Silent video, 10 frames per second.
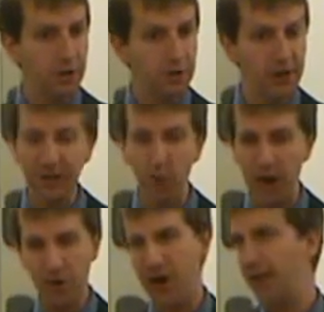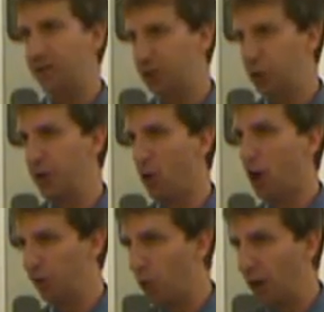That's why you can't just do it
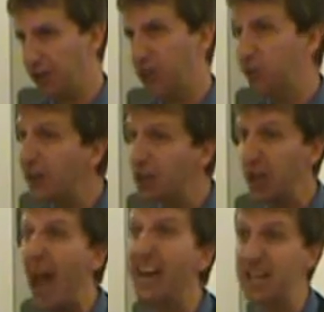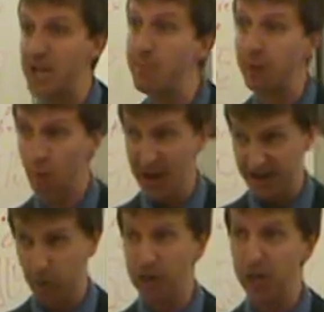all at once, especially academic
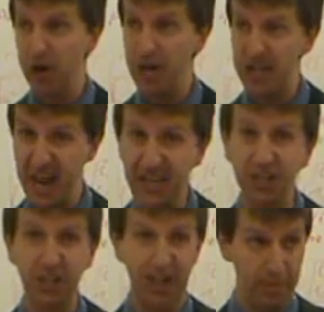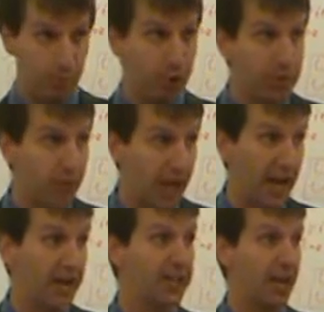writing, which is very dense and
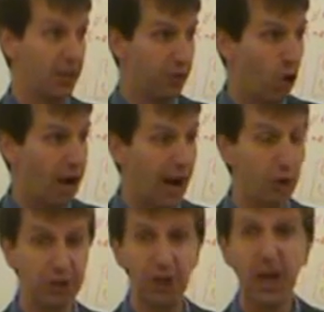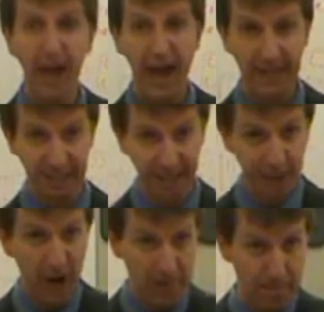pre-planned and thought out and is
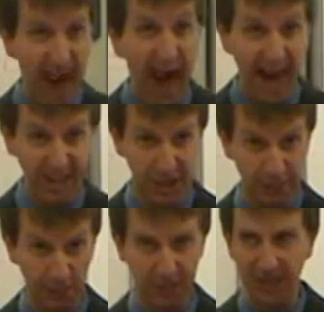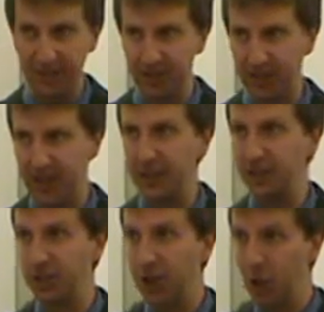very packed from sentence to sentence